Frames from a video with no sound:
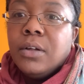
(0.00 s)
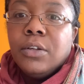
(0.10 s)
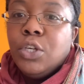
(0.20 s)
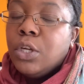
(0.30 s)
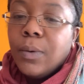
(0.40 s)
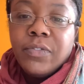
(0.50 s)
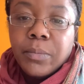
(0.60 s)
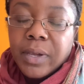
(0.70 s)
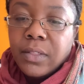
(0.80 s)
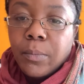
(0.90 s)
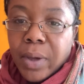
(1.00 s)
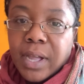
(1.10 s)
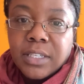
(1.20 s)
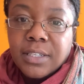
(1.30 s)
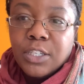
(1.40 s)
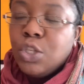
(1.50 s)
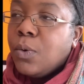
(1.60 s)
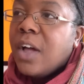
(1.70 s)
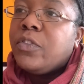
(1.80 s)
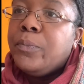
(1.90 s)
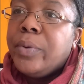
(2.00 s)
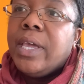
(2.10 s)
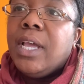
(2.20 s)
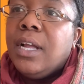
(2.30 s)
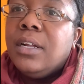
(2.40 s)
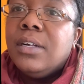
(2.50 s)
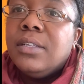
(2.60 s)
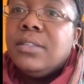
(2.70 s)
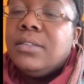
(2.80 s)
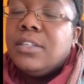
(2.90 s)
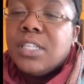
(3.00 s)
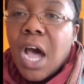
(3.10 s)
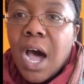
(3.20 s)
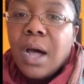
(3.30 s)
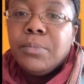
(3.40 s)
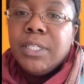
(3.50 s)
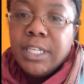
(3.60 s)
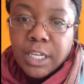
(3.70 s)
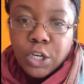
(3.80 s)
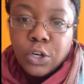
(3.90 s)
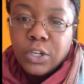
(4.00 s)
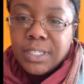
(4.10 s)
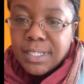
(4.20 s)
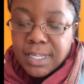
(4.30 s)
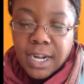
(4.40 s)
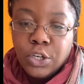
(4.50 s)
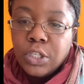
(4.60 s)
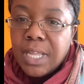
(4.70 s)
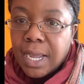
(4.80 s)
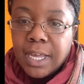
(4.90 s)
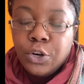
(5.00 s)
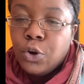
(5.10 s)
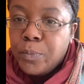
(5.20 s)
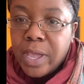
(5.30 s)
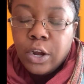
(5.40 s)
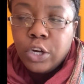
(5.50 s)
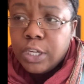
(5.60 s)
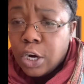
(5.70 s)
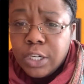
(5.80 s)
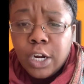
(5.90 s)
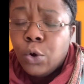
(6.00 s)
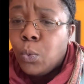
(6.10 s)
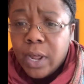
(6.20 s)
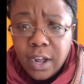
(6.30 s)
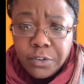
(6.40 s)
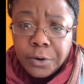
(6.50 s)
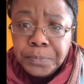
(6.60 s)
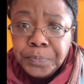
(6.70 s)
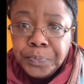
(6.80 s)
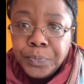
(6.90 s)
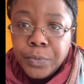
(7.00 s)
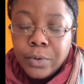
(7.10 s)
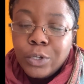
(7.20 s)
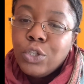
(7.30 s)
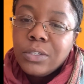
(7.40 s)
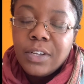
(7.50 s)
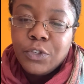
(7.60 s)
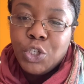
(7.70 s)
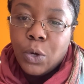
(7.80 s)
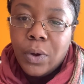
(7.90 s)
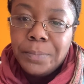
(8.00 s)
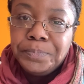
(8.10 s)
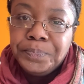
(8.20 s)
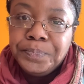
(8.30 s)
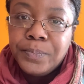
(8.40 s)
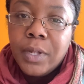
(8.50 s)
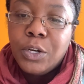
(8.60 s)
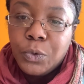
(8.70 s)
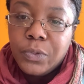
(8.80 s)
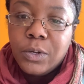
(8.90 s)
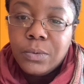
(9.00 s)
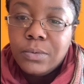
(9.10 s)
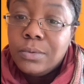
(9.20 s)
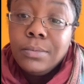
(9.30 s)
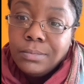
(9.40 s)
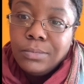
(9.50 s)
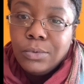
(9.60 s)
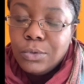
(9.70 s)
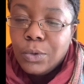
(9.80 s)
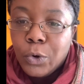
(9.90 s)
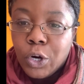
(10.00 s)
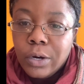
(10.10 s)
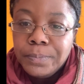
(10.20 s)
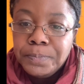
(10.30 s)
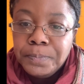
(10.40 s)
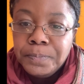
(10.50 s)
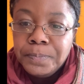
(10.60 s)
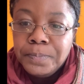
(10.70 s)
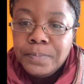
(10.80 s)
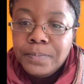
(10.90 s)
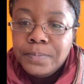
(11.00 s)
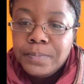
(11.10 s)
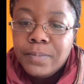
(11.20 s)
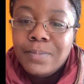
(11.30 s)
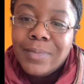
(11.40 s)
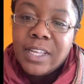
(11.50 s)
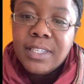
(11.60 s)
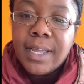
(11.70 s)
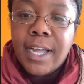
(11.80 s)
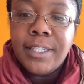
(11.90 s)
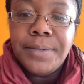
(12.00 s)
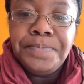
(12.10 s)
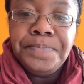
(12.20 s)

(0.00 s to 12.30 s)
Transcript: you don't have to be the best. You don't have to be the top tier designer, tech editor, maker, yarn dyer, whatever. You just have to show up and do the work. That's it, guys.